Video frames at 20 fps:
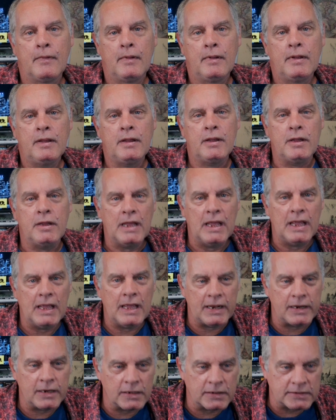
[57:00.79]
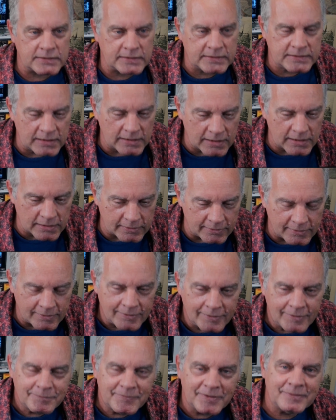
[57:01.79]
He had a gun.
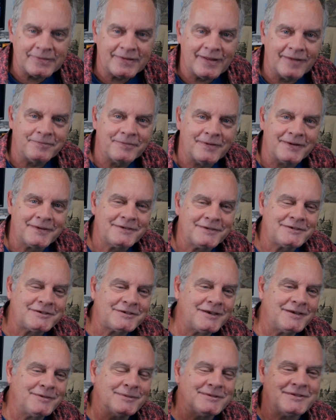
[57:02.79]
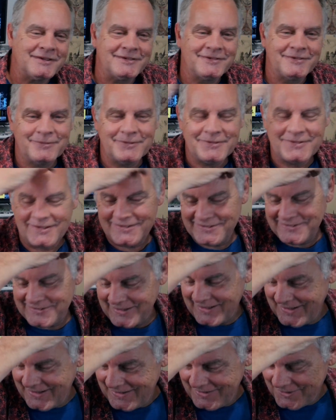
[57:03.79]
Remember that fucking shit? Was it
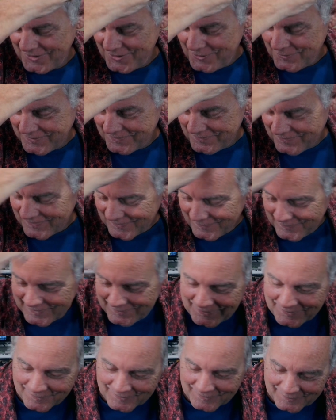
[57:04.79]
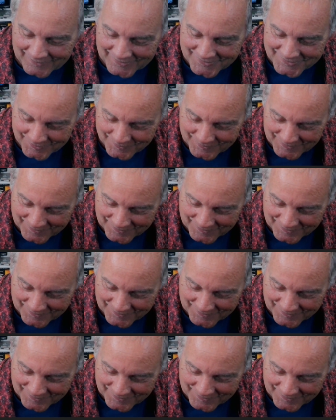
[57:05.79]
Shane? What was it with